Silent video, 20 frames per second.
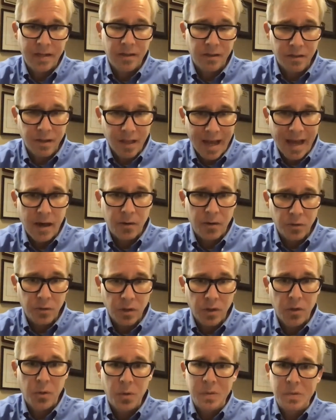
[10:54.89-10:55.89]
allowed
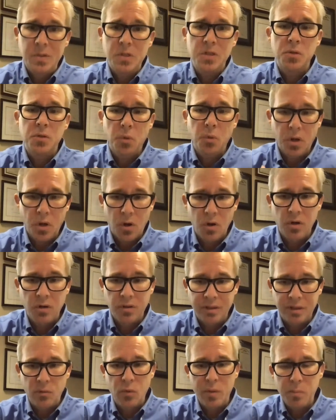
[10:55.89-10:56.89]
loans, and you were
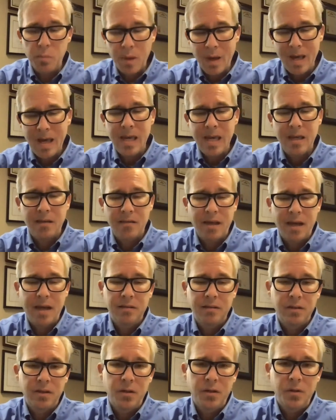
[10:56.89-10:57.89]
currently repaying that
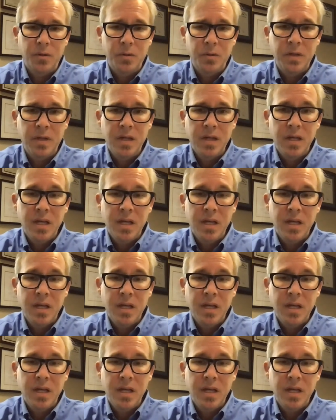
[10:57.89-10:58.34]
loan,